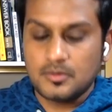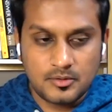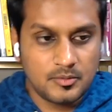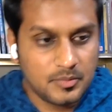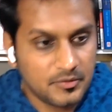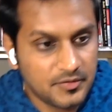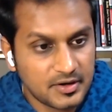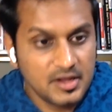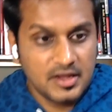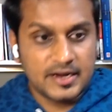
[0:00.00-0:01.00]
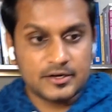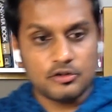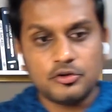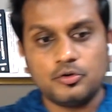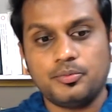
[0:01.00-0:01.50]
Perfect. And
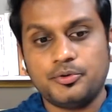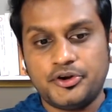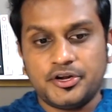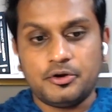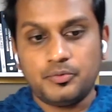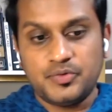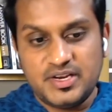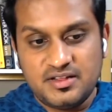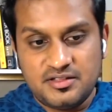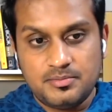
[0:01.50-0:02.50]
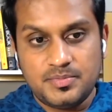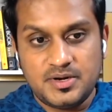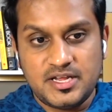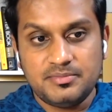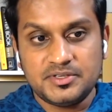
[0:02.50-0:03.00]
also to put it into very simple
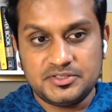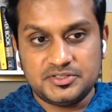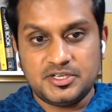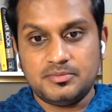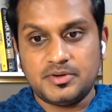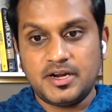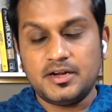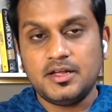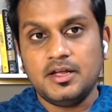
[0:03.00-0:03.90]
layman's term, right?